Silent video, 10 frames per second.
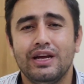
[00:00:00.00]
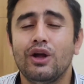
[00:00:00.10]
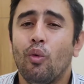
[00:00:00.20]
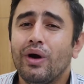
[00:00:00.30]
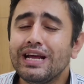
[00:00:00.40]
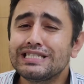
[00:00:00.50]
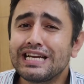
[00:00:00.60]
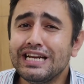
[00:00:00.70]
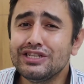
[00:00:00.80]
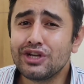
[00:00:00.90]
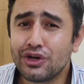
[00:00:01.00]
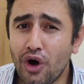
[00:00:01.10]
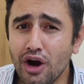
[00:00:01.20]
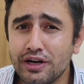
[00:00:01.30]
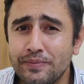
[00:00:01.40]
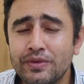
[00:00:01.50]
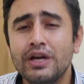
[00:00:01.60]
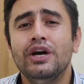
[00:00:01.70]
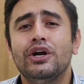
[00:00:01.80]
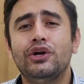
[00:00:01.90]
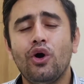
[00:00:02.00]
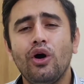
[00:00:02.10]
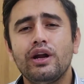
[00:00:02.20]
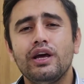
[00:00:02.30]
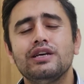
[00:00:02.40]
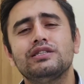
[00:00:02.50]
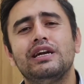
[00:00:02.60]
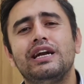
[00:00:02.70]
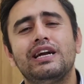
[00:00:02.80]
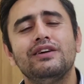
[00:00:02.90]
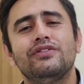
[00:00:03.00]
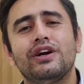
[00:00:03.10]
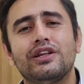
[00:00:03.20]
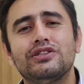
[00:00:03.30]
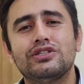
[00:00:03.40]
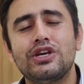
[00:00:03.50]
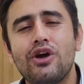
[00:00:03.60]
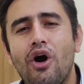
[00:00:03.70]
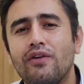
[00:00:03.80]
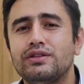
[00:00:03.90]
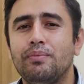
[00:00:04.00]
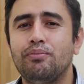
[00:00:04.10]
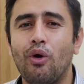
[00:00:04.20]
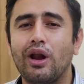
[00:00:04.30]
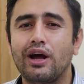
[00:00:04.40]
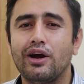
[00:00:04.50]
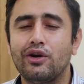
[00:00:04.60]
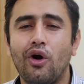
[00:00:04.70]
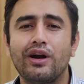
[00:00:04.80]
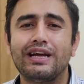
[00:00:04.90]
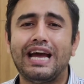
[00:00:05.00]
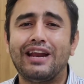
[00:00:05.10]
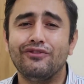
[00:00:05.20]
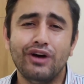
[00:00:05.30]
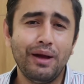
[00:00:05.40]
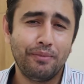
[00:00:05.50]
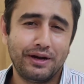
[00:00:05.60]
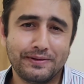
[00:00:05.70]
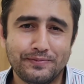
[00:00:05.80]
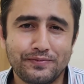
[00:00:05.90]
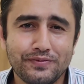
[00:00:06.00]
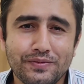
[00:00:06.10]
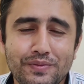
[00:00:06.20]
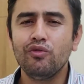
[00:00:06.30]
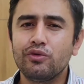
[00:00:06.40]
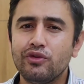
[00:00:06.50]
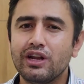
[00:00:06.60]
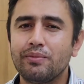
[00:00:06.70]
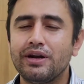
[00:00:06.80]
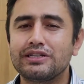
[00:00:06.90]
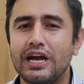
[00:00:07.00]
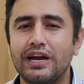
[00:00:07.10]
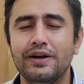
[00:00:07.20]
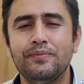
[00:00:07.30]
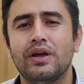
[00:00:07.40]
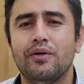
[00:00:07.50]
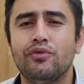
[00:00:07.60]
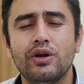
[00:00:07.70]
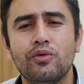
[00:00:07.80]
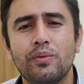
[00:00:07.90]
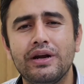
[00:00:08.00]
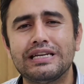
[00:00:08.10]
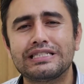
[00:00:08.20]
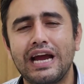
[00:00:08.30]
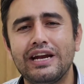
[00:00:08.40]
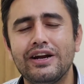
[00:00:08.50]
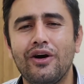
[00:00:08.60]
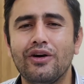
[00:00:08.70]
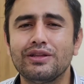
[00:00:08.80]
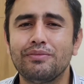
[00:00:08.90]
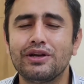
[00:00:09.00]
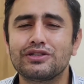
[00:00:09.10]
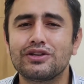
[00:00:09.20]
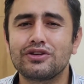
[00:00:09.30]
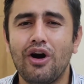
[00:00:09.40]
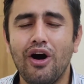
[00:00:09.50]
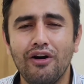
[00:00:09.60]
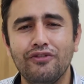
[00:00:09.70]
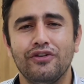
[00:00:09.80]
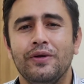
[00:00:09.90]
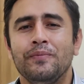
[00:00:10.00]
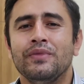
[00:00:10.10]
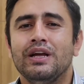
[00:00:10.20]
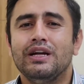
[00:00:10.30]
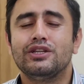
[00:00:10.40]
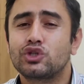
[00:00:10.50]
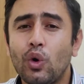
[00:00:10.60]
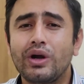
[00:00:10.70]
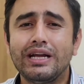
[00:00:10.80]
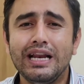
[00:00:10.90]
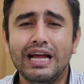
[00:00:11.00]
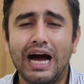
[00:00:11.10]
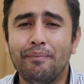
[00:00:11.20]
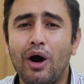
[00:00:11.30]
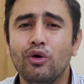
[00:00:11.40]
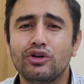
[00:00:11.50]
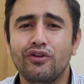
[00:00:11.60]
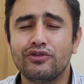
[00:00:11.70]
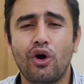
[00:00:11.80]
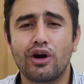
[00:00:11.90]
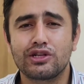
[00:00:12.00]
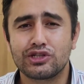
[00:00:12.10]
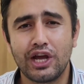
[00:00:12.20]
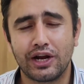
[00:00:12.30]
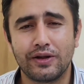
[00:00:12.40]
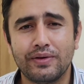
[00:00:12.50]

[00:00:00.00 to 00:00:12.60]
Now, what it is a dot? Dot is the native currency of the Polkadot environment. How would winner be decided? A winner would be decided on the basis of the total amount of dots staked.